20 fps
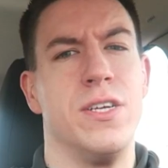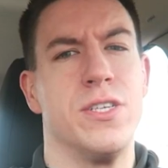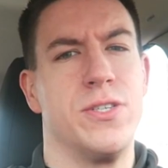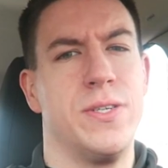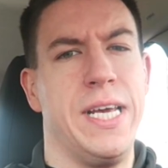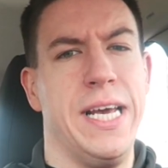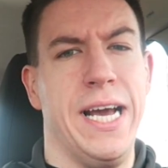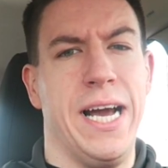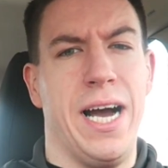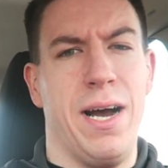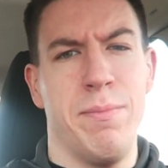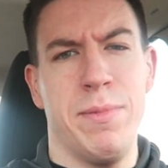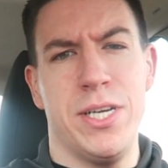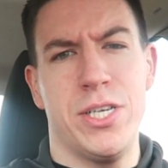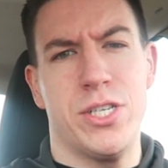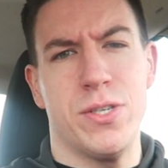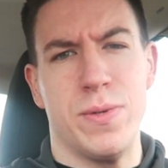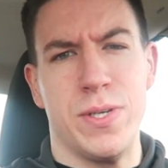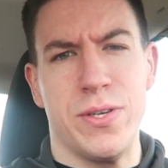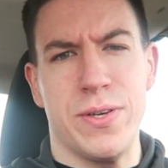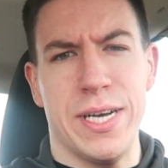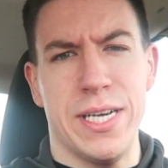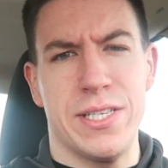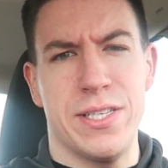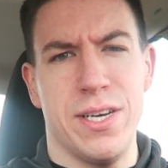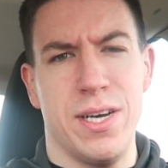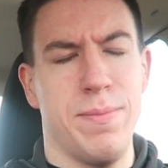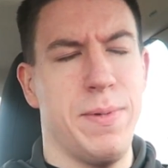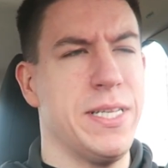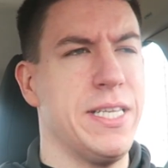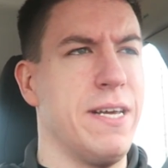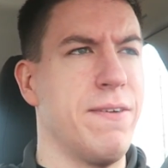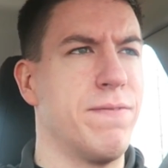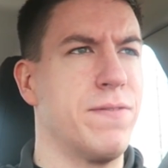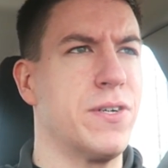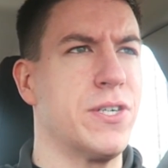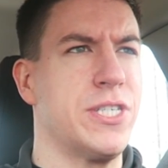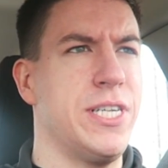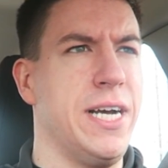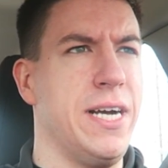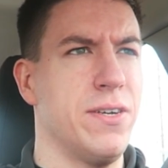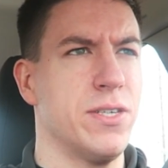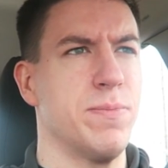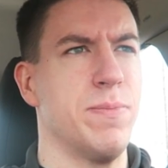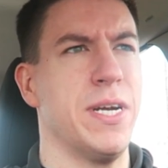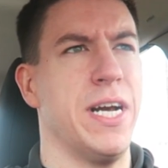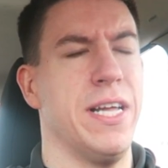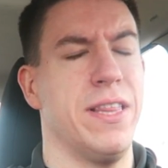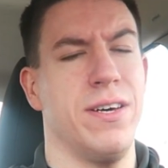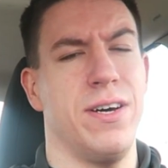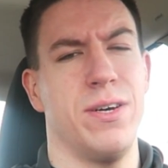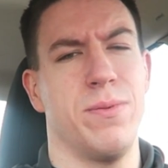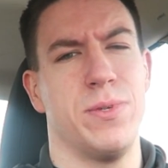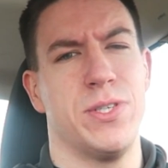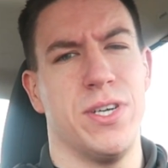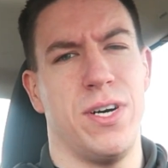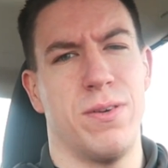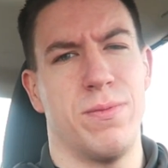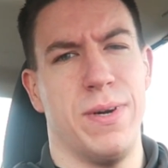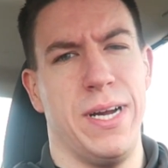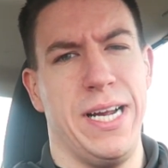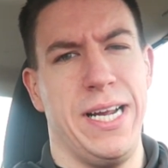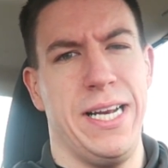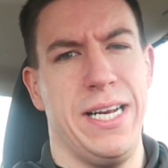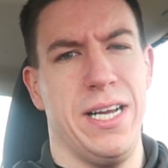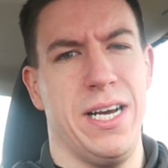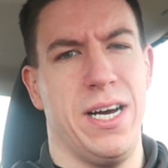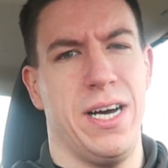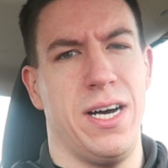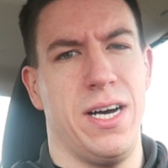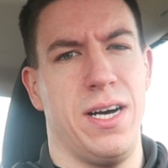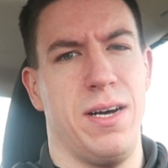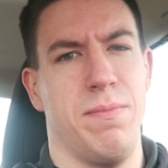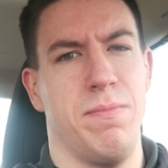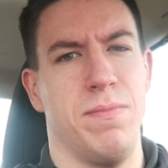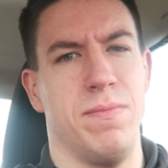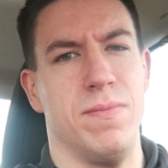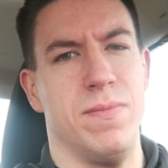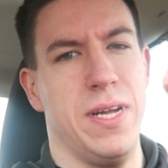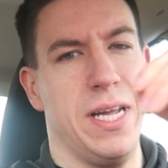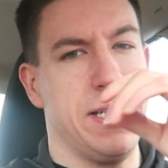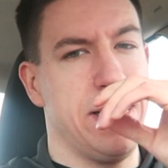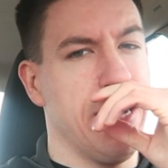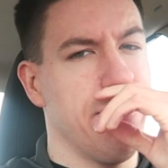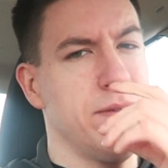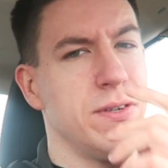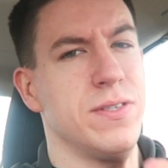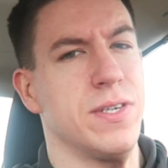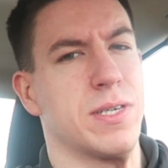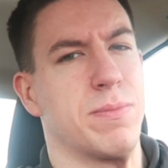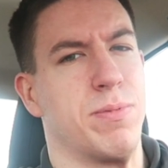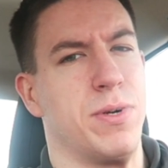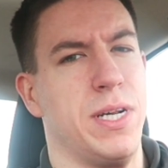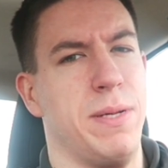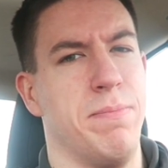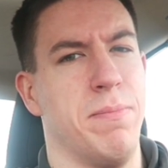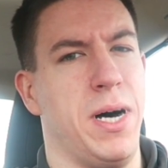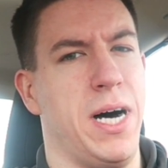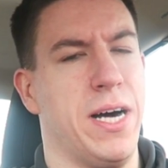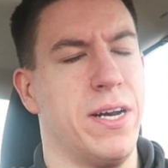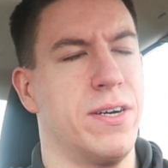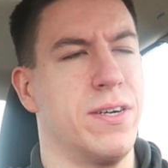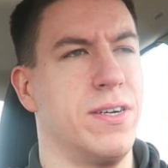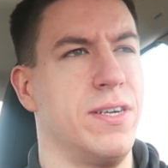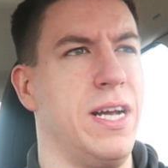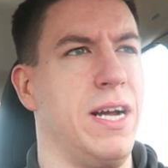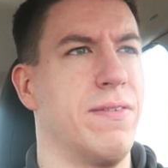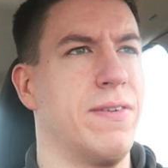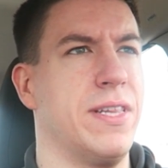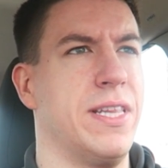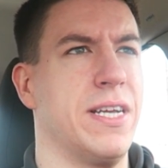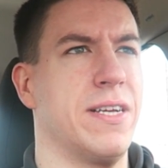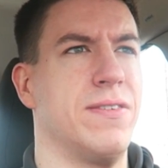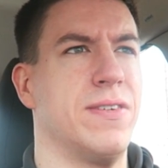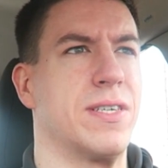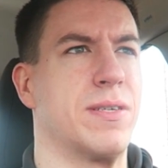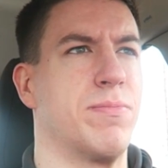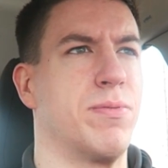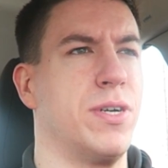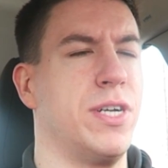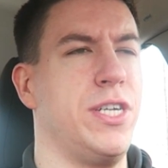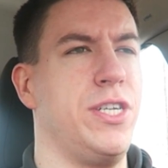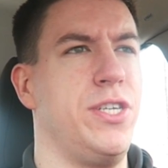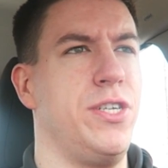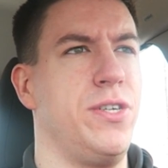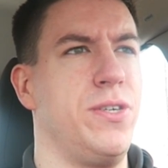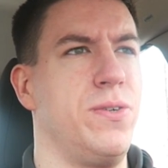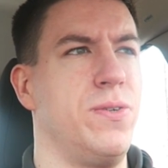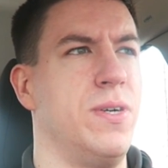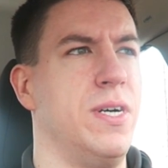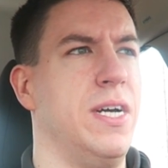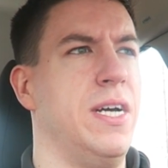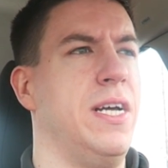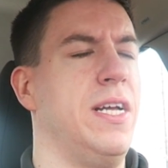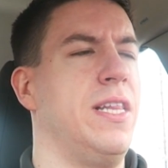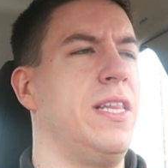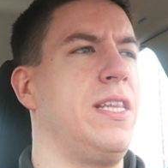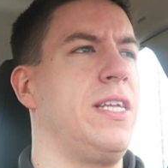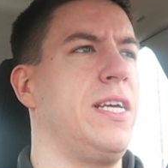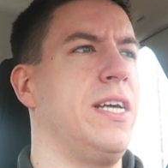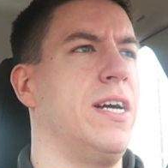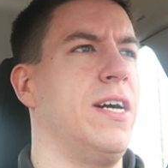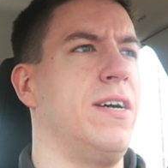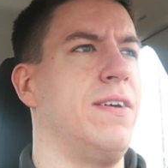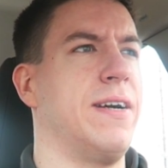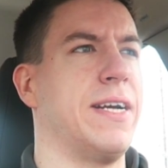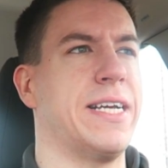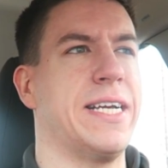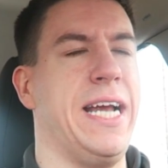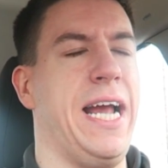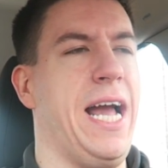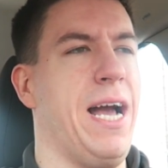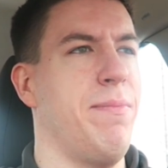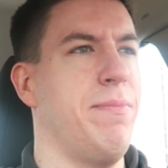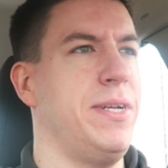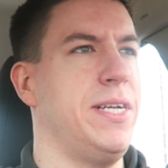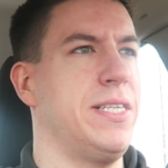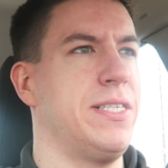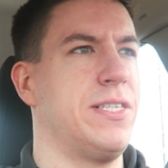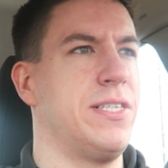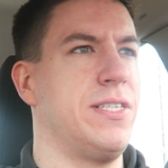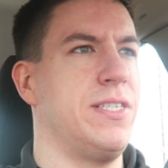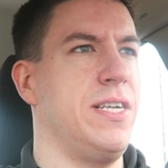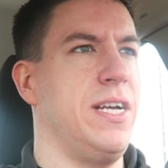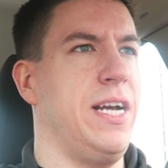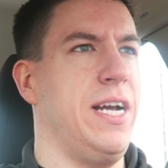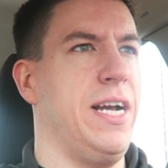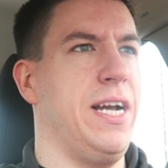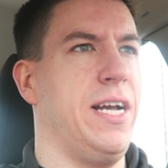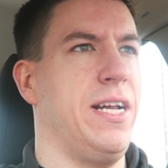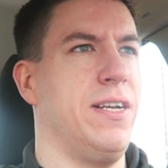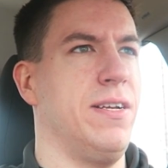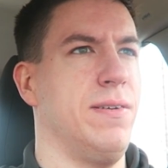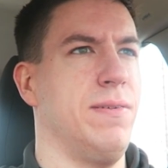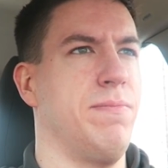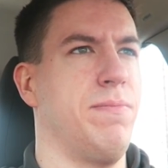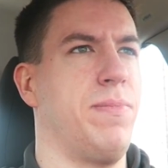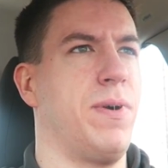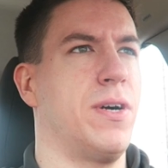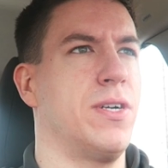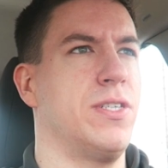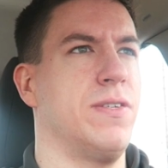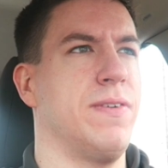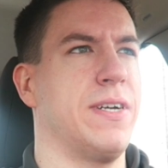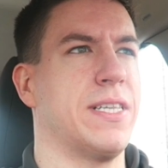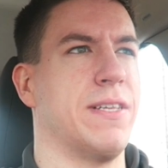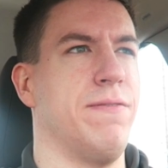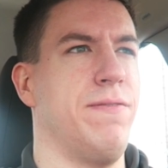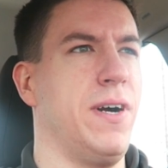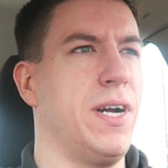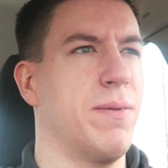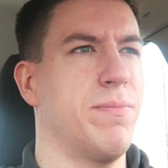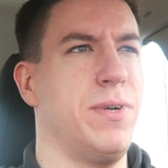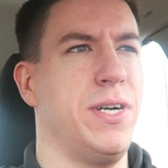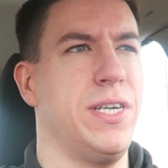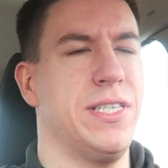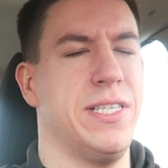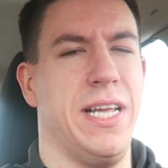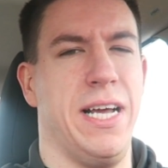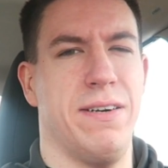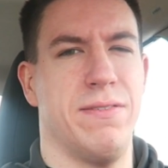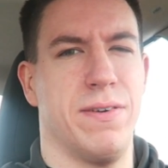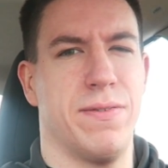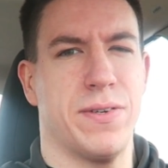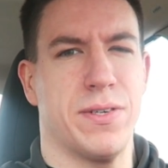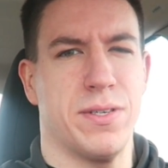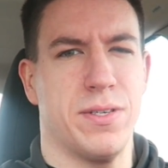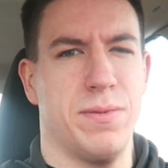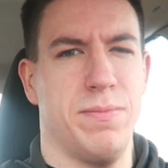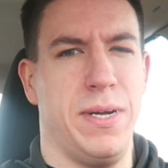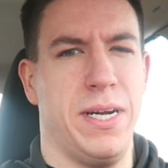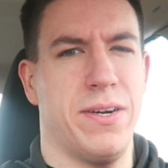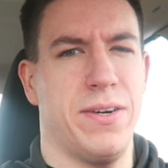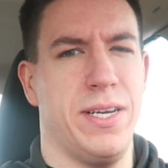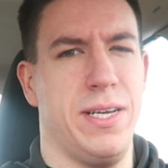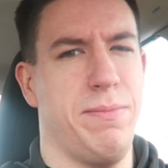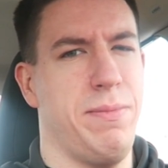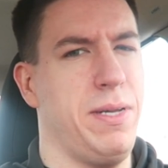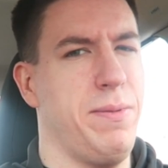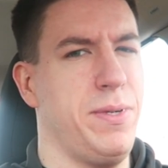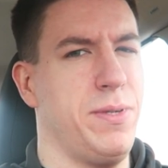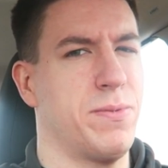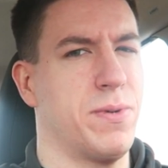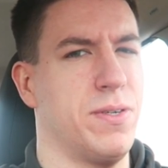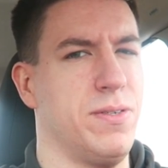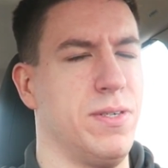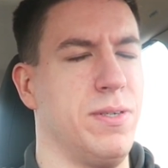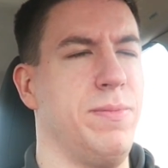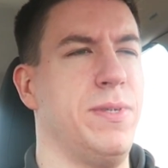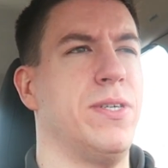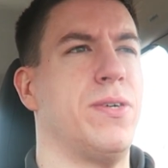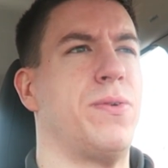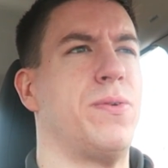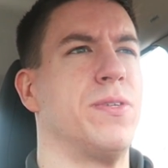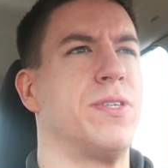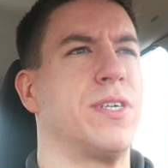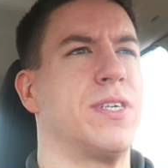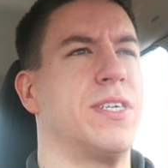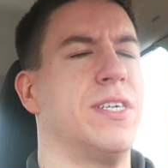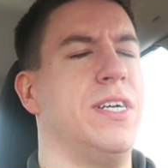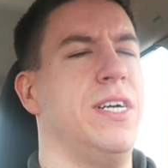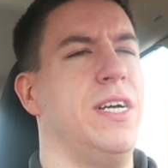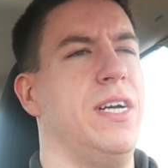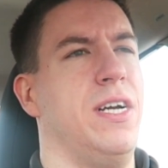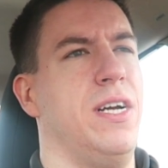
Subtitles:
So yeah, I'm not sure what you guys thought about that first house, but I thought it was all right. It definitely looked pretty modern. Everything looked pretty new. The like cabinets and parts of like the fireplace in that living room area maybe were a little bit older,